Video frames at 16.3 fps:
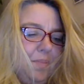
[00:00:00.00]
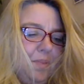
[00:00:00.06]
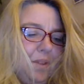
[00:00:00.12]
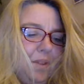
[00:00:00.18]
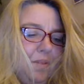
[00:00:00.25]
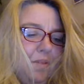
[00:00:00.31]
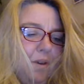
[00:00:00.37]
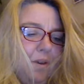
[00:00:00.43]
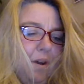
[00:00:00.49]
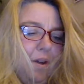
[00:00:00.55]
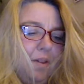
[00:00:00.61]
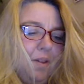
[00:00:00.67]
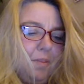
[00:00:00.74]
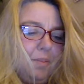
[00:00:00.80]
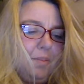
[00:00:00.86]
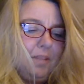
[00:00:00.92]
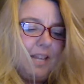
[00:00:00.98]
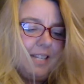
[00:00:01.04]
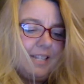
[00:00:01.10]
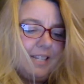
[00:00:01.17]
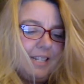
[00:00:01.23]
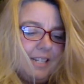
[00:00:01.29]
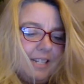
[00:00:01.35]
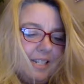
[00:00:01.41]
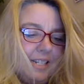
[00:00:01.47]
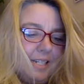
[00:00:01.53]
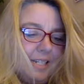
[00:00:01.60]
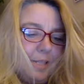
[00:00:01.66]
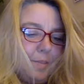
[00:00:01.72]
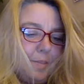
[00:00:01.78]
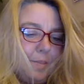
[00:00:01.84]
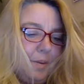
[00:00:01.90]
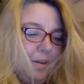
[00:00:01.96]
for all the pleasant
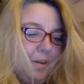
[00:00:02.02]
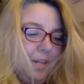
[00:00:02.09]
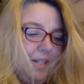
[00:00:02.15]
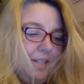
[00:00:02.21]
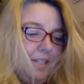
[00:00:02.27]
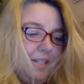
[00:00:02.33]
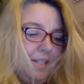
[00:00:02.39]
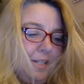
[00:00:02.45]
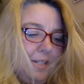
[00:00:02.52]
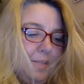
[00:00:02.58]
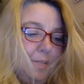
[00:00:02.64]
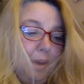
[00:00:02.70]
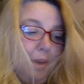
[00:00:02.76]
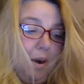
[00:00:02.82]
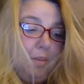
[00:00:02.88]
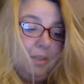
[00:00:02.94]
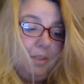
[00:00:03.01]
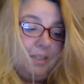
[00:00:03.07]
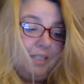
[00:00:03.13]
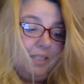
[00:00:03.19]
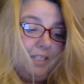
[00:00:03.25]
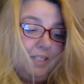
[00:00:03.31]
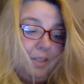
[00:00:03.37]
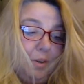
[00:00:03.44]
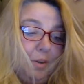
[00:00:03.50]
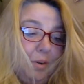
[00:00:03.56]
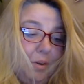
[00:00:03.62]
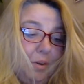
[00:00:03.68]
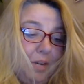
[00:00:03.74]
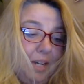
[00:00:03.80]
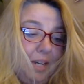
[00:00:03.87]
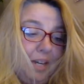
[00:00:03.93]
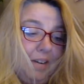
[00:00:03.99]
experiences marbled into
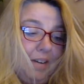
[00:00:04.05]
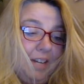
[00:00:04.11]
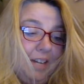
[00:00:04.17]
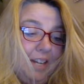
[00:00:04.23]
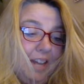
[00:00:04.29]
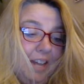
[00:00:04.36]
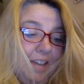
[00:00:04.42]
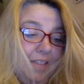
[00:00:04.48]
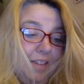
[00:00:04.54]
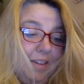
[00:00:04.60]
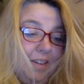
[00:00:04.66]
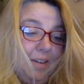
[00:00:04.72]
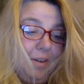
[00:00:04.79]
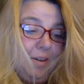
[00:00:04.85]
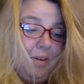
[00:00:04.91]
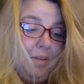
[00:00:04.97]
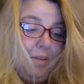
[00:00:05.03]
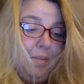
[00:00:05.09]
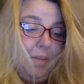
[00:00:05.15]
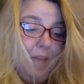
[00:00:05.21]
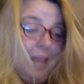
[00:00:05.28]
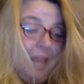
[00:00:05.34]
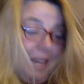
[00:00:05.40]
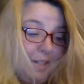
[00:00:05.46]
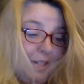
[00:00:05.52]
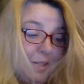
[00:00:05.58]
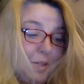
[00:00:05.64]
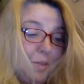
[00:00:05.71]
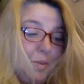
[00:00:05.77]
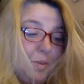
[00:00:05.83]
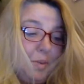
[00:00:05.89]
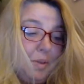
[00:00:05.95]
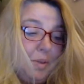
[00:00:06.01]
ordinary life at home and at
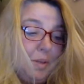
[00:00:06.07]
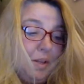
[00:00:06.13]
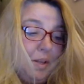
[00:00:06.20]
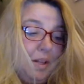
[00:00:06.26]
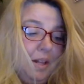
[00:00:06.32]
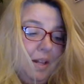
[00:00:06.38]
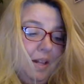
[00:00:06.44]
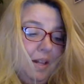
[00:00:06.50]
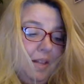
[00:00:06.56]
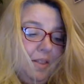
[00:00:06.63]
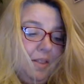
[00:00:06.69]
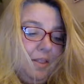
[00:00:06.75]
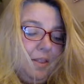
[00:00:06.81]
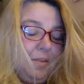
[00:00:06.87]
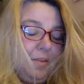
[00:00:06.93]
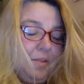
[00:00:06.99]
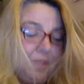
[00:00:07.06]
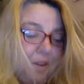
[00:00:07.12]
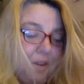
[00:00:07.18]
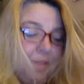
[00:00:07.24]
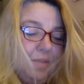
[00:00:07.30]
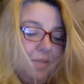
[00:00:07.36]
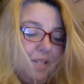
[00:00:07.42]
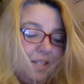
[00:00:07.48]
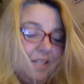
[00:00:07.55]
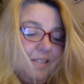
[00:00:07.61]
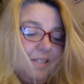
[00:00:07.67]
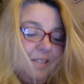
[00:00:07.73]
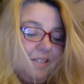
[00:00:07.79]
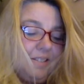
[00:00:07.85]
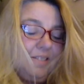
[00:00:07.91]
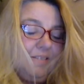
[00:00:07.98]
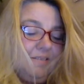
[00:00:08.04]
school, there was
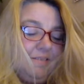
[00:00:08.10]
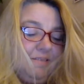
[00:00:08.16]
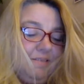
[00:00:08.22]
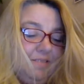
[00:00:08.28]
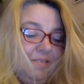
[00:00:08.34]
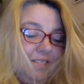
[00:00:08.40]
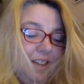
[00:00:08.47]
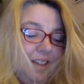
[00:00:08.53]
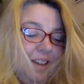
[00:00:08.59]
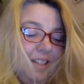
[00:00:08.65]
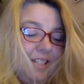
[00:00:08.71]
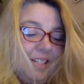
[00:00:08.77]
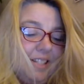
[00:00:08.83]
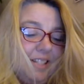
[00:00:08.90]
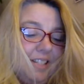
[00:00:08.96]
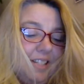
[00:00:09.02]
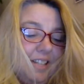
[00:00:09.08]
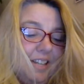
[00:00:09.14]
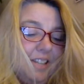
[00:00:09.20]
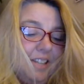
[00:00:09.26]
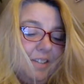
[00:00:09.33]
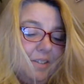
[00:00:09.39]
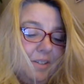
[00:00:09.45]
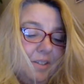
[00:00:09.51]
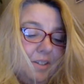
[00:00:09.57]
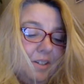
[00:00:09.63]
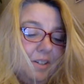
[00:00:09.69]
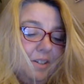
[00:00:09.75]
always constant danger.